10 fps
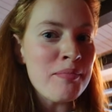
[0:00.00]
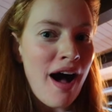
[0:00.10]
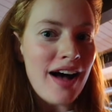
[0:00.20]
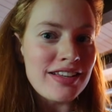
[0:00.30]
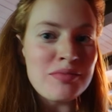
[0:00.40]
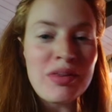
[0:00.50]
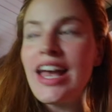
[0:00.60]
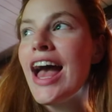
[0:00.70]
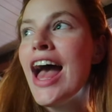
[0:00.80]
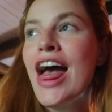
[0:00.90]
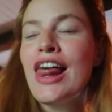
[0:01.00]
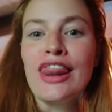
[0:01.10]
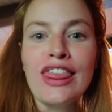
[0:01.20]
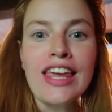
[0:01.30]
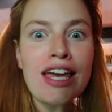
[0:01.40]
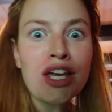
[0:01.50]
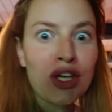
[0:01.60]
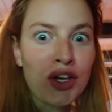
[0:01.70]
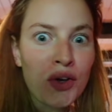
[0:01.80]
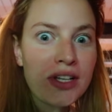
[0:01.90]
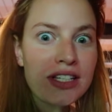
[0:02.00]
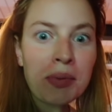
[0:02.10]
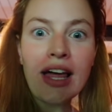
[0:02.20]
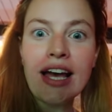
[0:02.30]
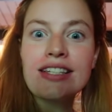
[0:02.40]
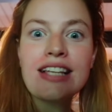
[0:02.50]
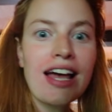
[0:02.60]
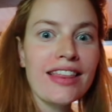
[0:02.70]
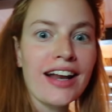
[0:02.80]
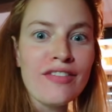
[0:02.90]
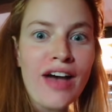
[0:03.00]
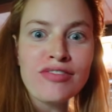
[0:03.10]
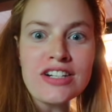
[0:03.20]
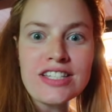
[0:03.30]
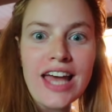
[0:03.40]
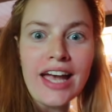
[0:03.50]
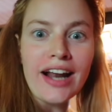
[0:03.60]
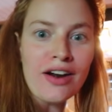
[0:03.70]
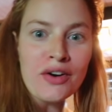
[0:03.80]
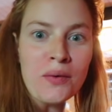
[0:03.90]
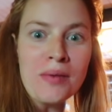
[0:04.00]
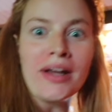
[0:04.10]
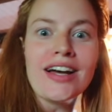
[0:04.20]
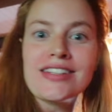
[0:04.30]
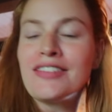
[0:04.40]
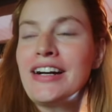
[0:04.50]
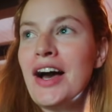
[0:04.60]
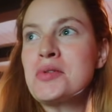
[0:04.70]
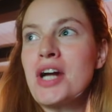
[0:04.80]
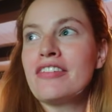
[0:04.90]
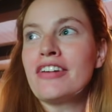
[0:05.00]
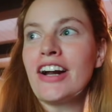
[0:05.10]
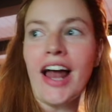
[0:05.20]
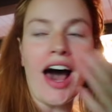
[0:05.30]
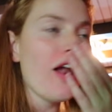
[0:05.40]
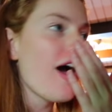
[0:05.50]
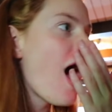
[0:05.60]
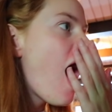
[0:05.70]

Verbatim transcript: possibly the cutest place that I've ever stayed. I don't know where my light's at right now. I'm trying to figure it out.